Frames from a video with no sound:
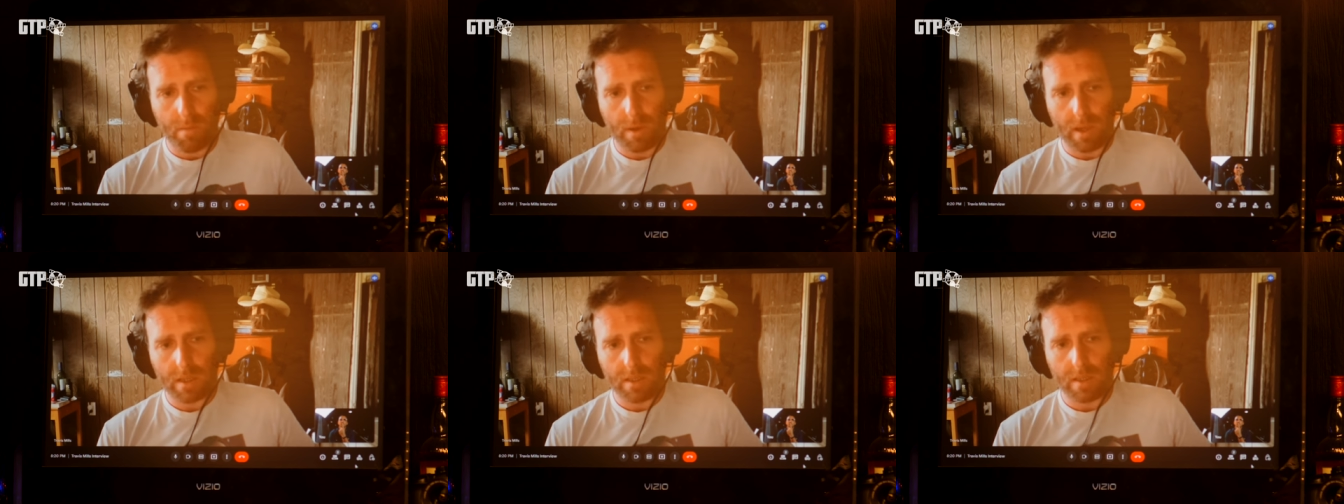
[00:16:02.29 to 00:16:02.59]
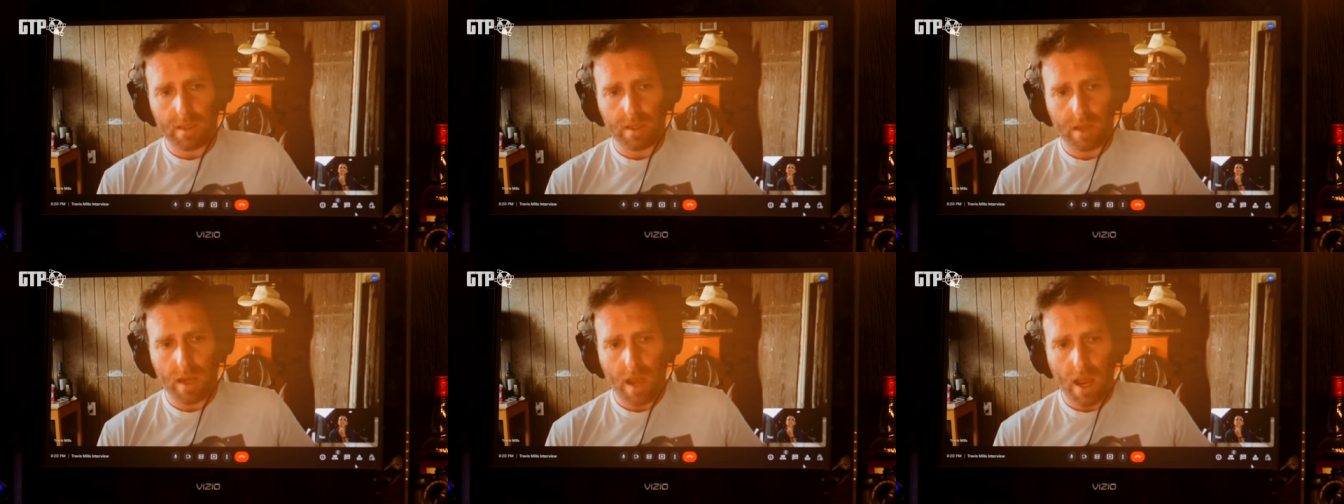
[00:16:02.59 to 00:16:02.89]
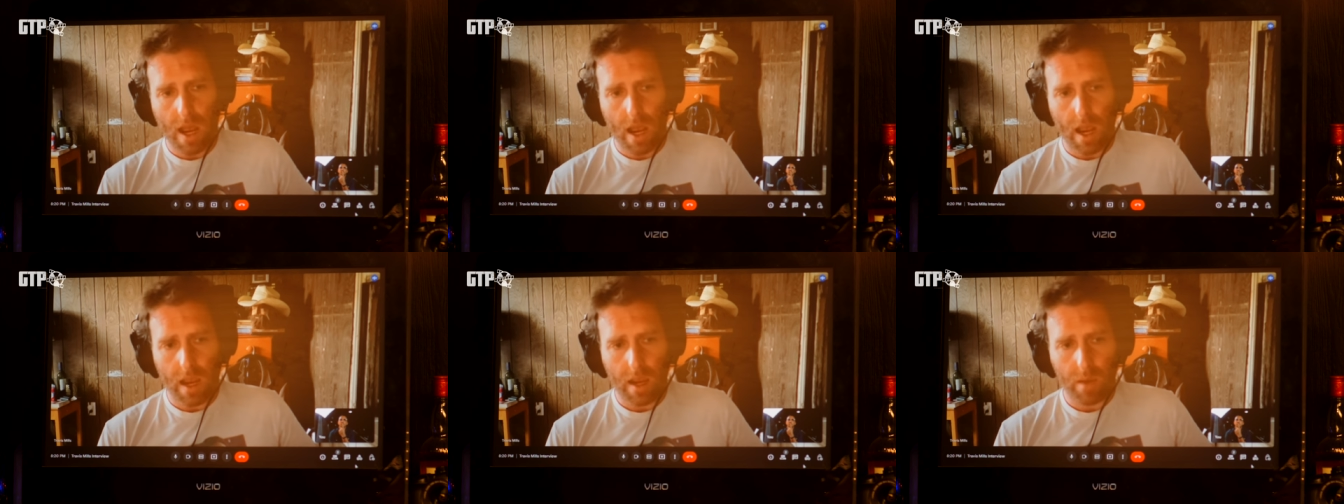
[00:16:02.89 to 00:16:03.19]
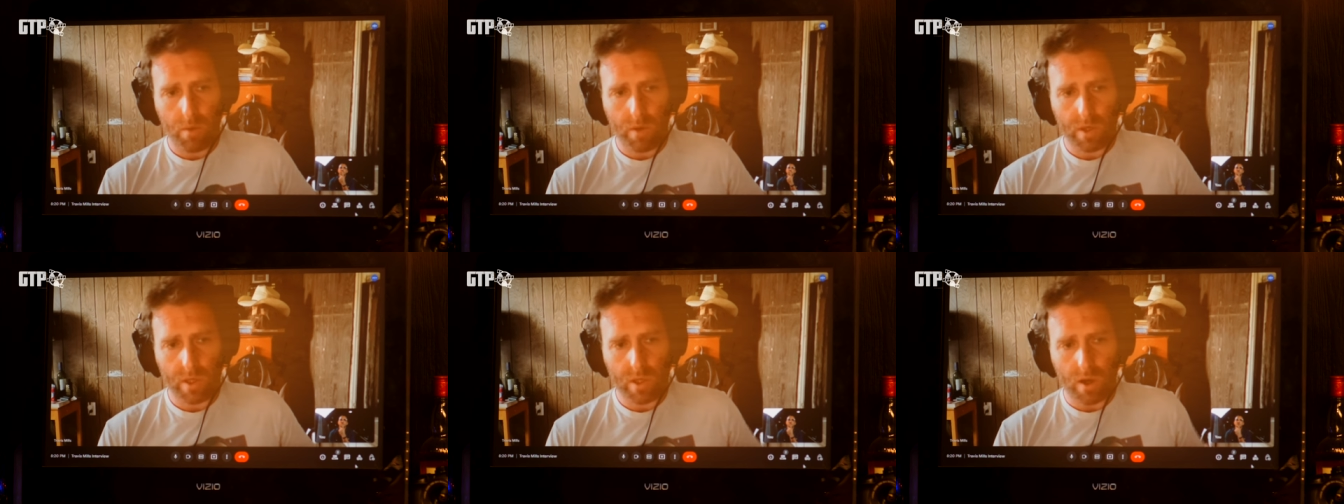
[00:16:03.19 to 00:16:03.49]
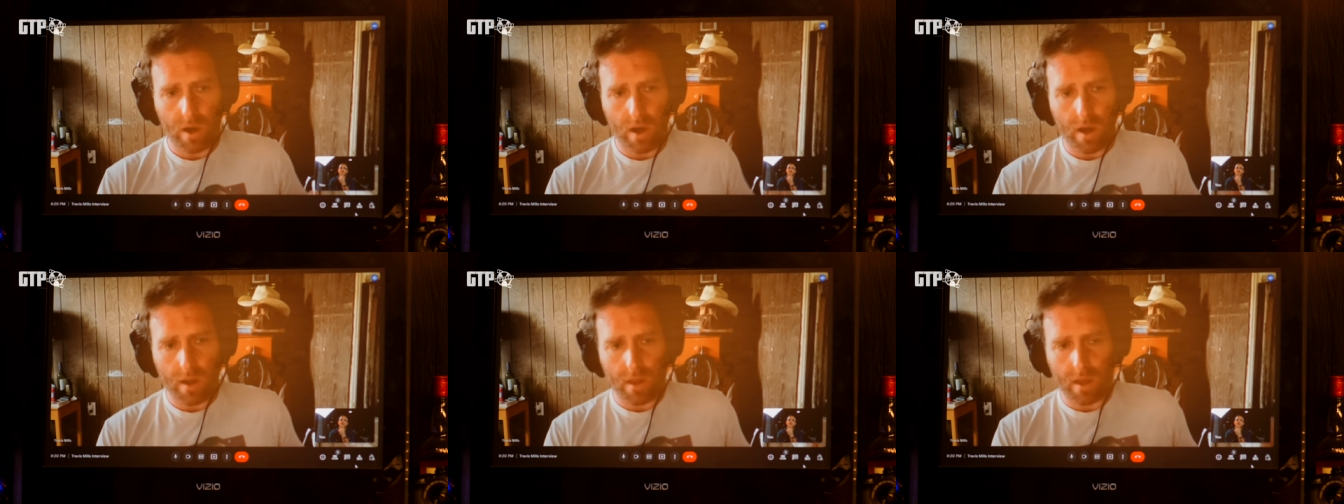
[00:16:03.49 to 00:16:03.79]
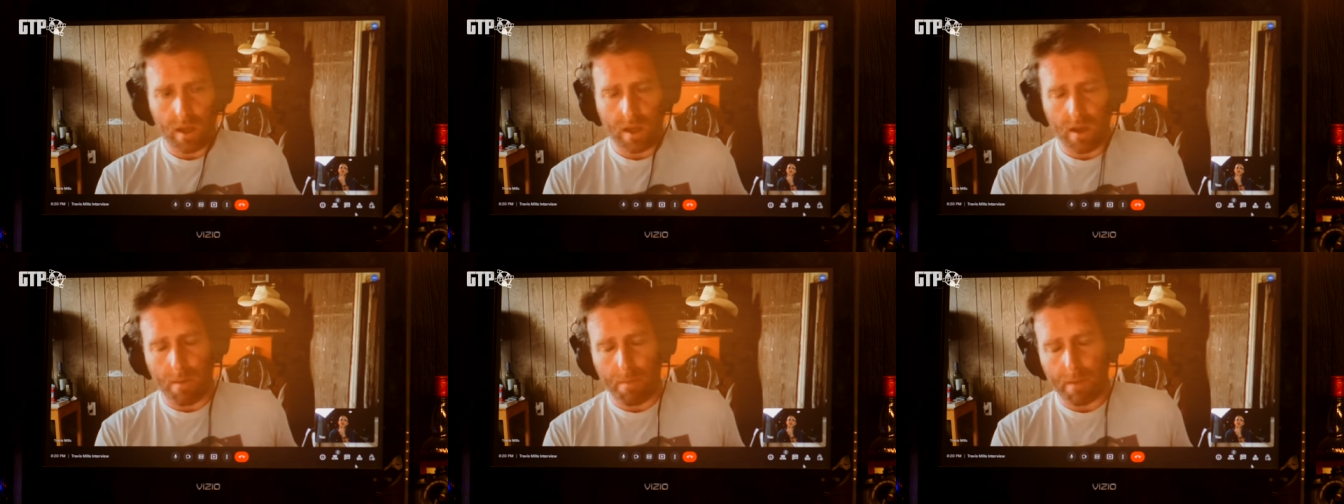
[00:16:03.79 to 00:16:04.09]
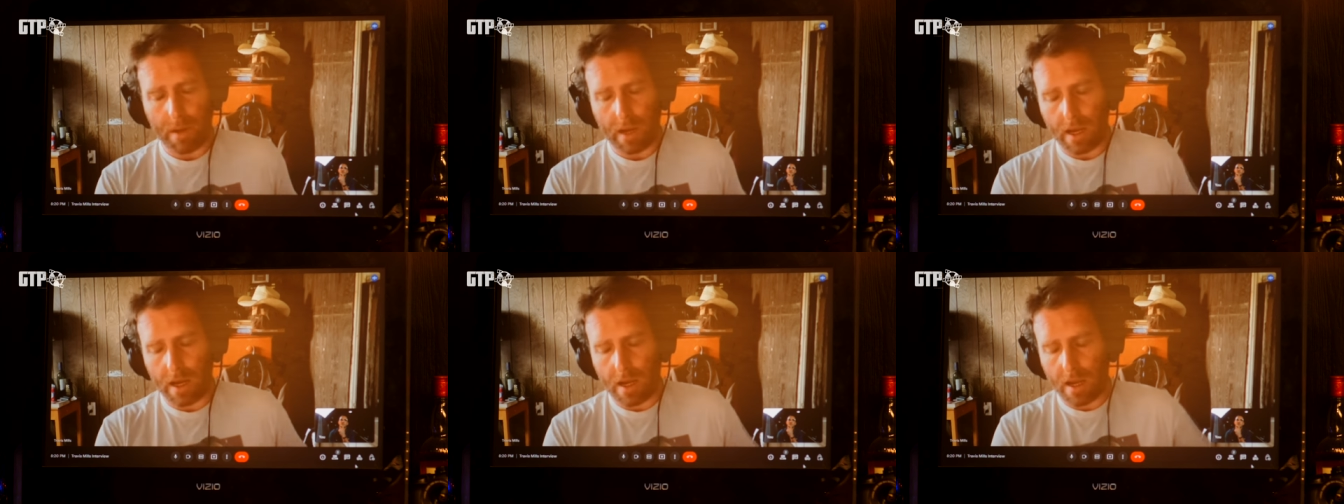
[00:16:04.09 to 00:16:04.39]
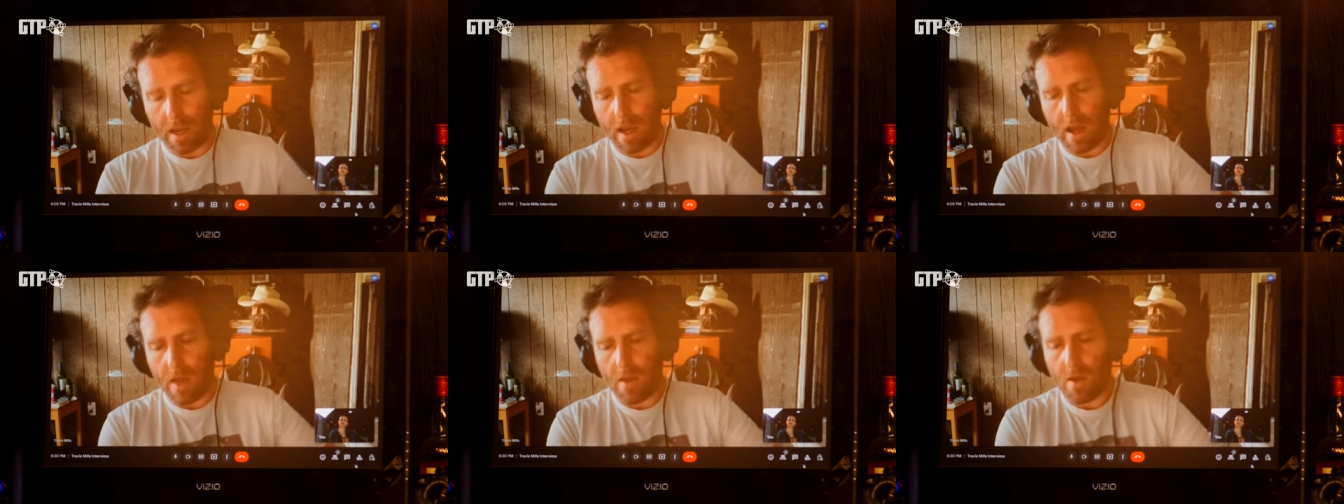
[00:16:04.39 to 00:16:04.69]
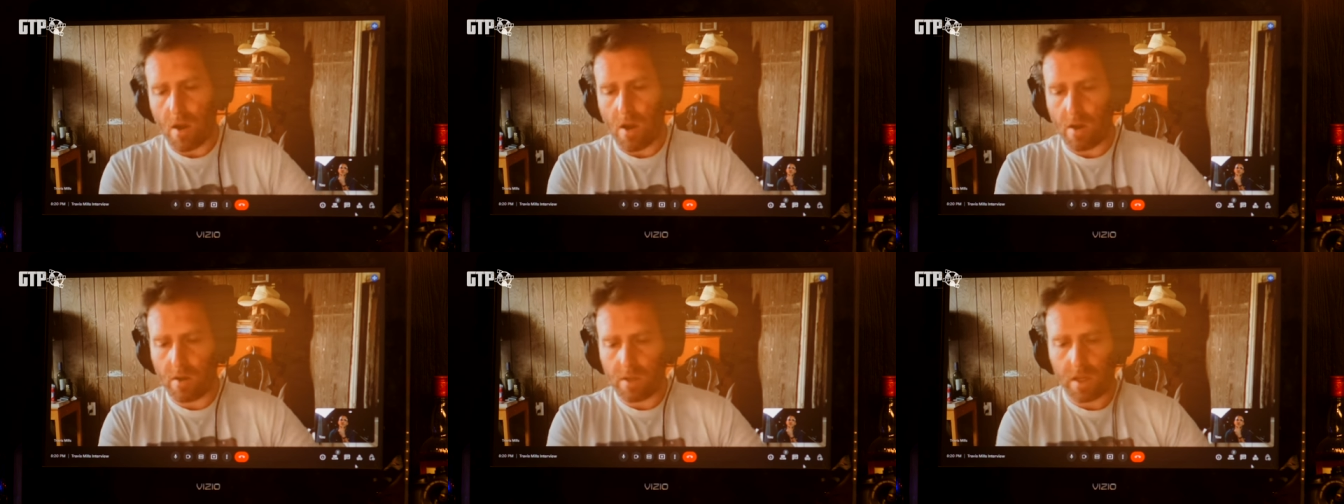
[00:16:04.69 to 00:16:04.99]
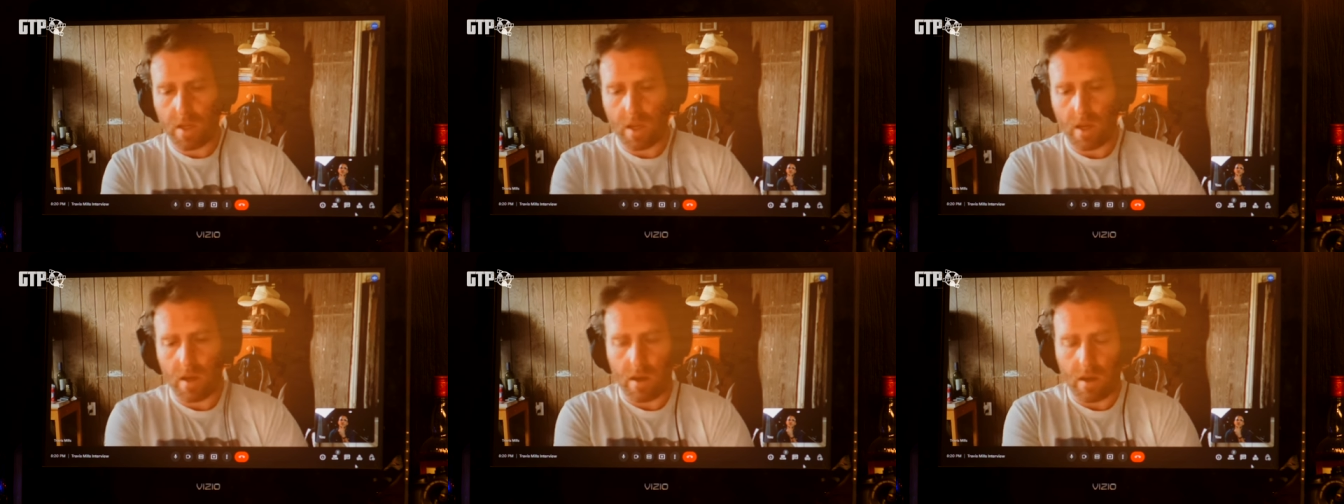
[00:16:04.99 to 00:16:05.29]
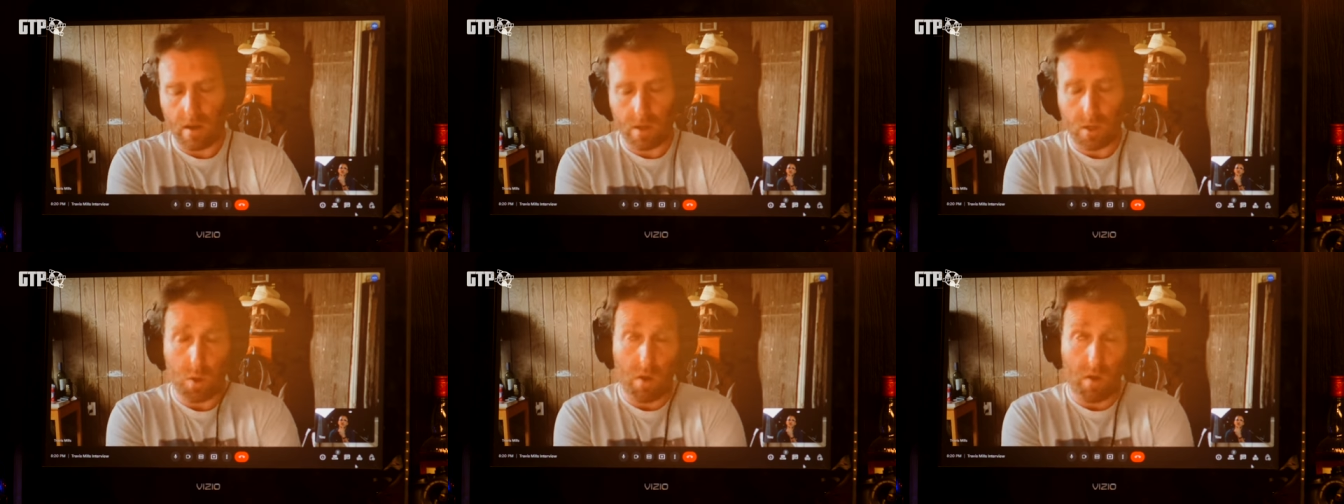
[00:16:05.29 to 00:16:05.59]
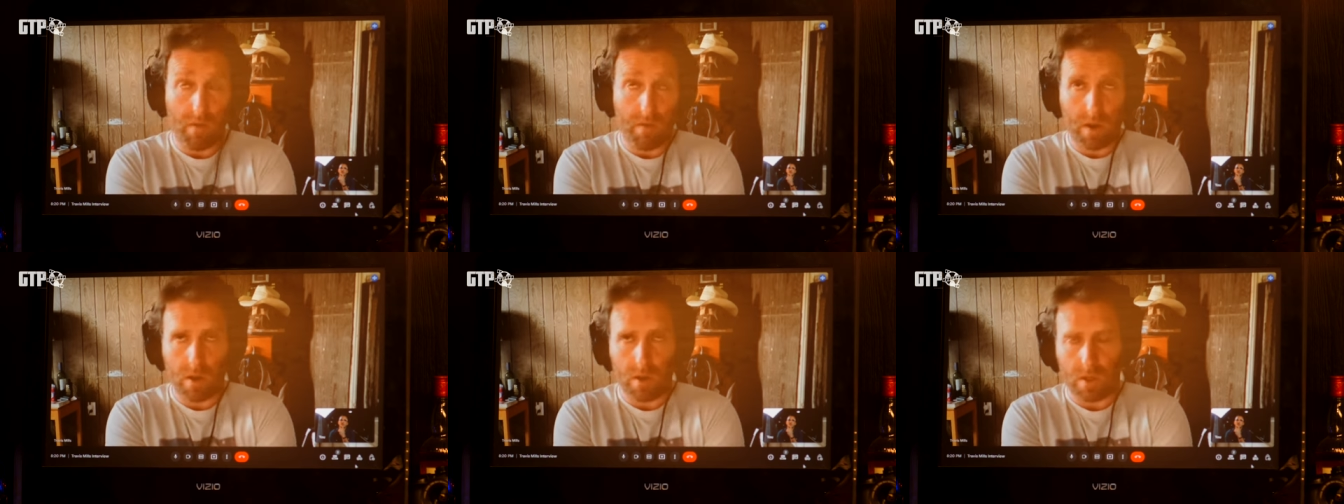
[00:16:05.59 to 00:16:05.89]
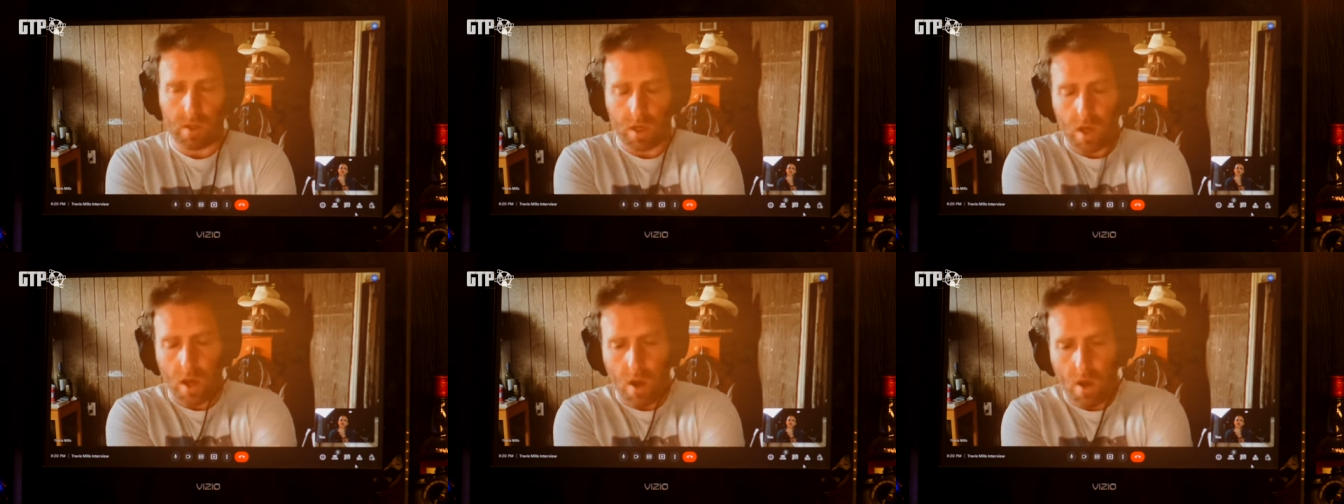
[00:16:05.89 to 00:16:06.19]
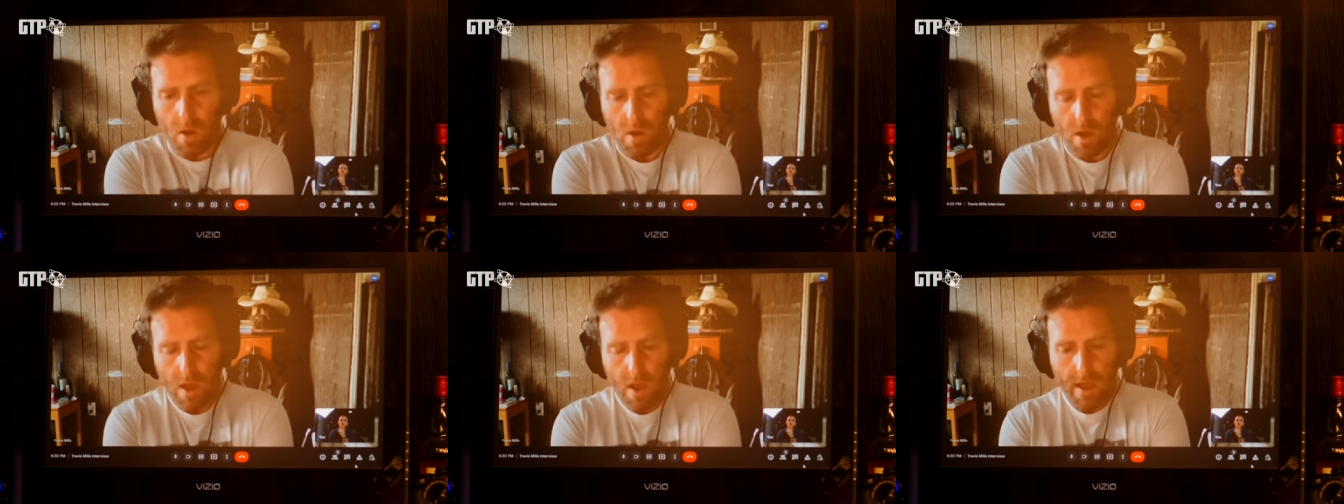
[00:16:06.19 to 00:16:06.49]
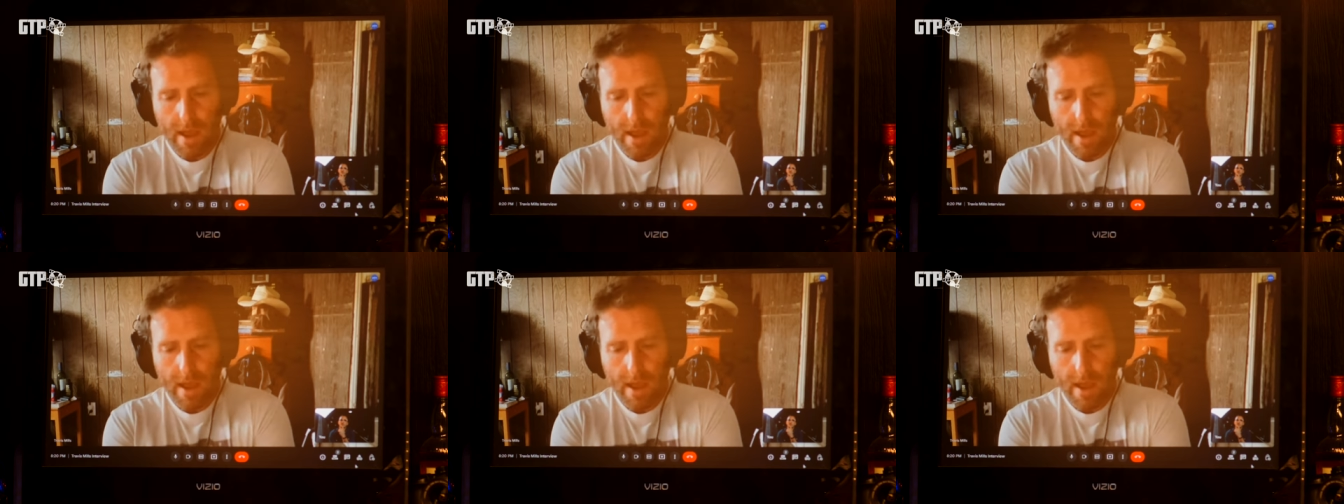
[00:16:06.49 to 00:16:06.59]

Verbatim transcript: bit today. We started the company together ten, twelve years ago,